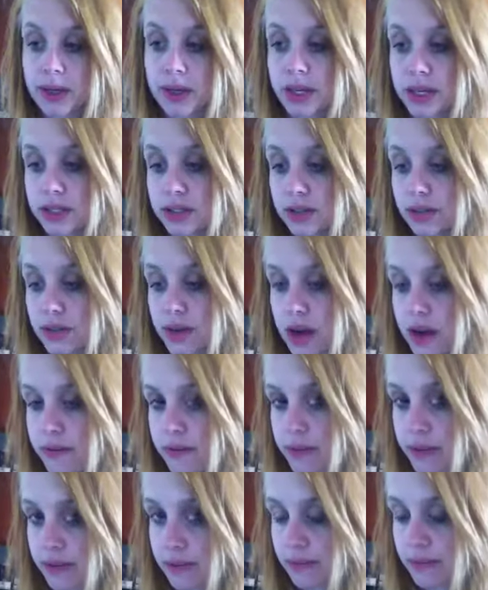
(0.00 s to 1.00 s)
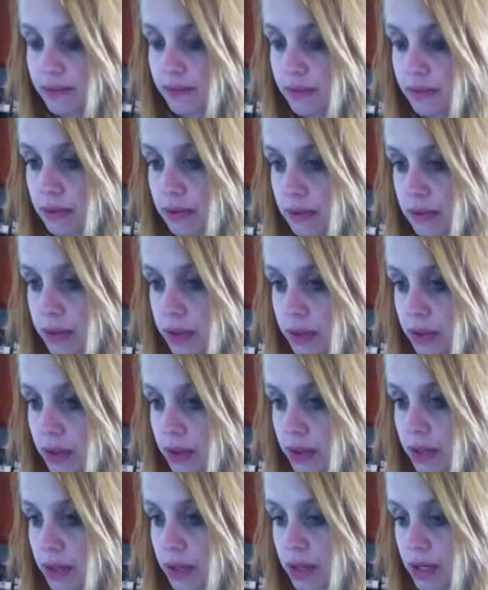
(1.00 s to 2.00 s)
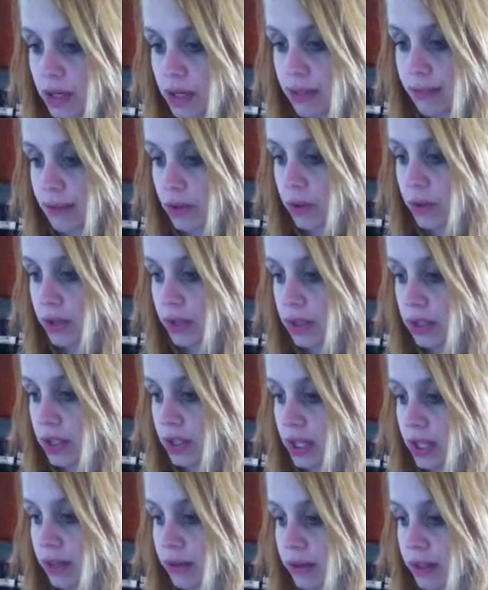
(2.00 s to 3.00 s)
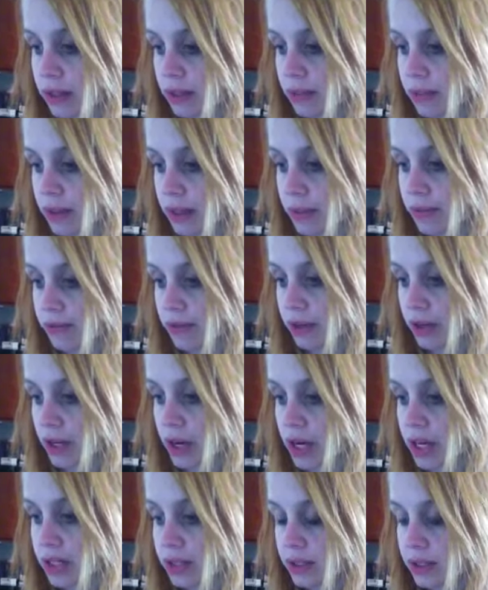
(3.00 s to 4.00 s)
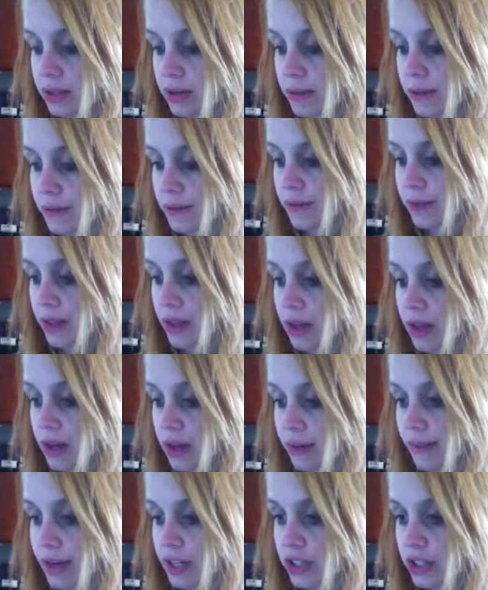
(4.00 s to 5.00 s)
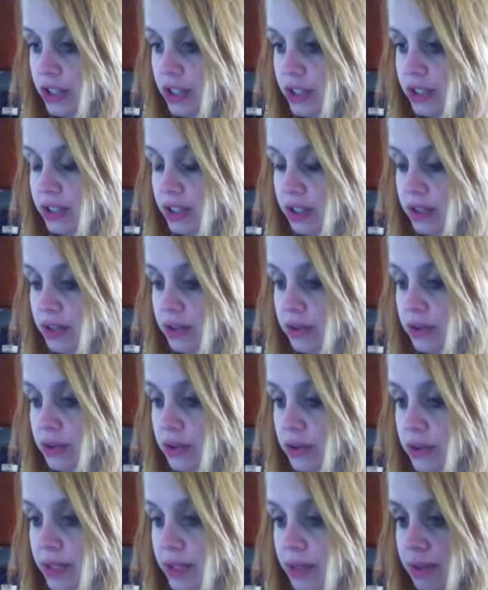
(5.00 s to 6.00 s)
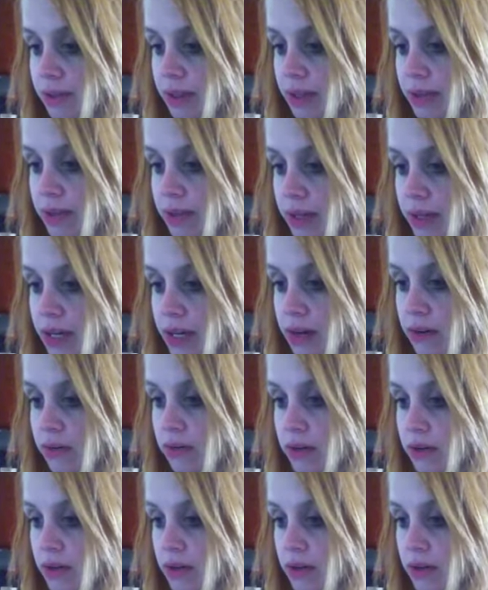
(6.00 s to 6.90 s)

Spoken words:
Okay, so I have my computer and I'm going to get the recipe up for you guys. And I'm actually going to tell you 2 recipes right now